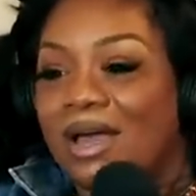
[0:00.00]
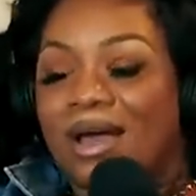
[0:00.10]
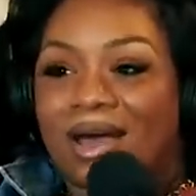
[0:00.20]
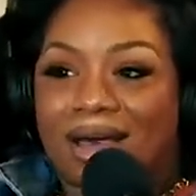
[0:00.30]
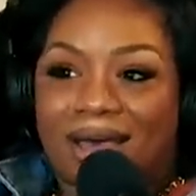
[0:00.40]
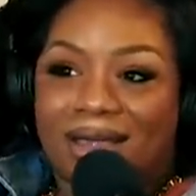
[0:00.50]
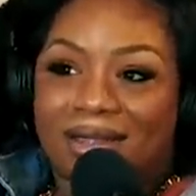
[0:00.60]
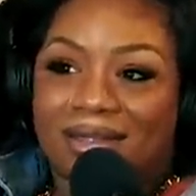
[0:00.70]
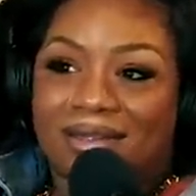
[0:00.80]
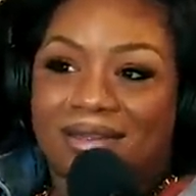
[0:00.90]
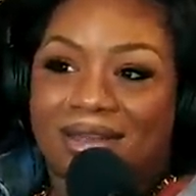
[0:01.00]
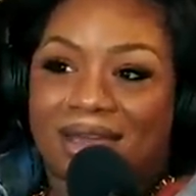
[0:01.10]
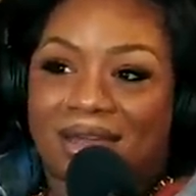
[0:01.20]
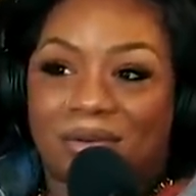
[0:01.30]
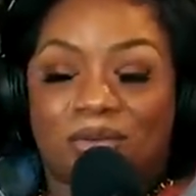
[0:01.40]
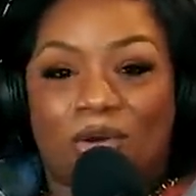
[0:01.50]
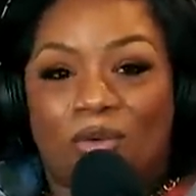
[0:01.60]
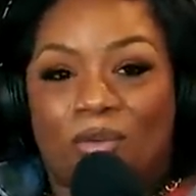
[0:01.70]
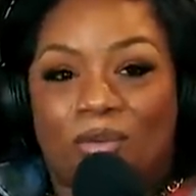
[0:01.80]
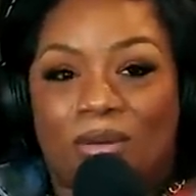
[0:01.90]
Yeah, I, I, I don't
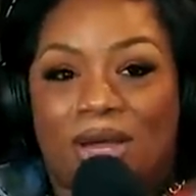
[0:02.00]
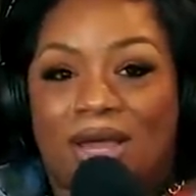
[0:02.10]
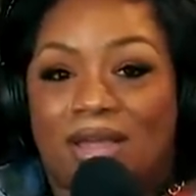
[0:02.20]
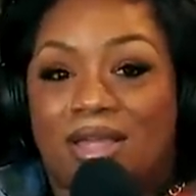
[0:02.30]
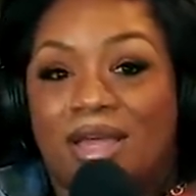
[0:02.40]
know. I,